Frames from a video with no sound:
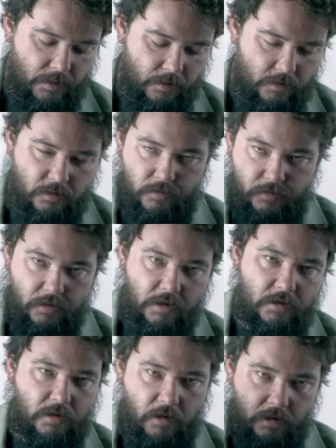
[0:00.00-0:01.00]
Just a,
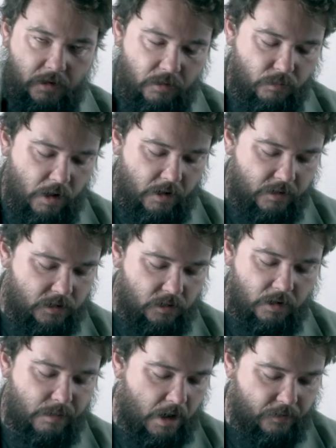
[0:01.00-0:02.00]
it's a, in water that's
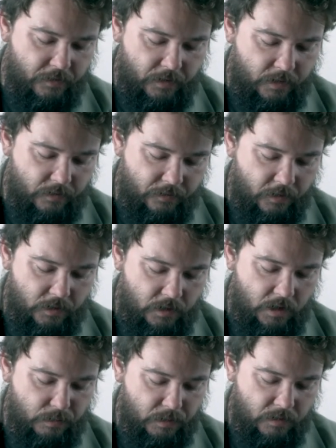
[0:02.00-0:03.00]
only about a foot, a foot
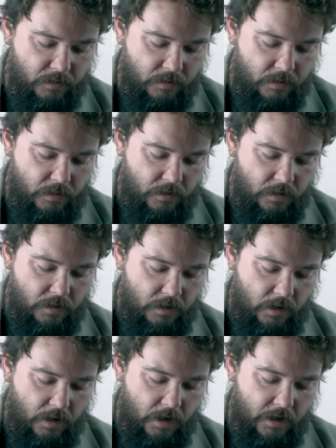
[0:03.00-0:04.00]
deep,
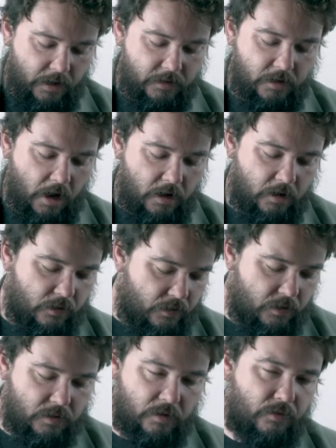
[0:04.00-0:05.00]
and that's kind of
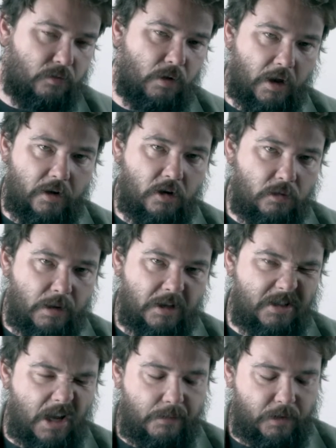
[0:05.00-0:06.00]
confusing from what I know about
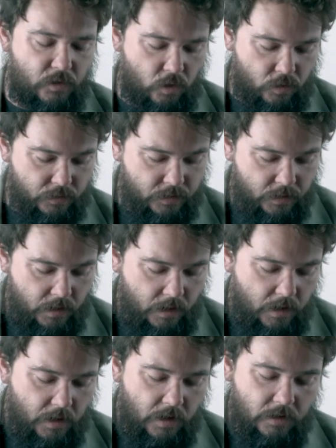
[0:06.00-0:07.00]
snapping turtles.
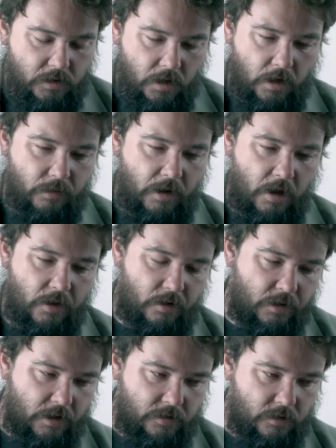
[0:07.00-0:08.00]
So either
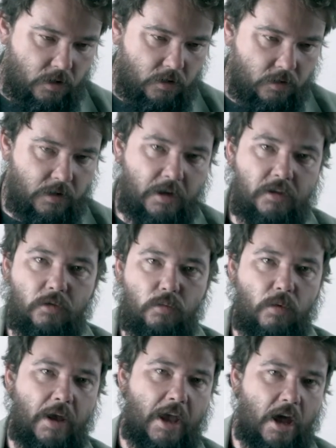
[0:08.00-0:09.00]
this turtle is
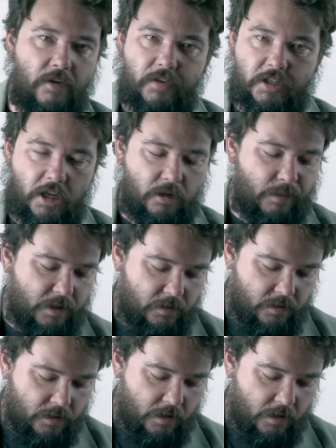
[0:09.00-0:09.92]
way out of its element,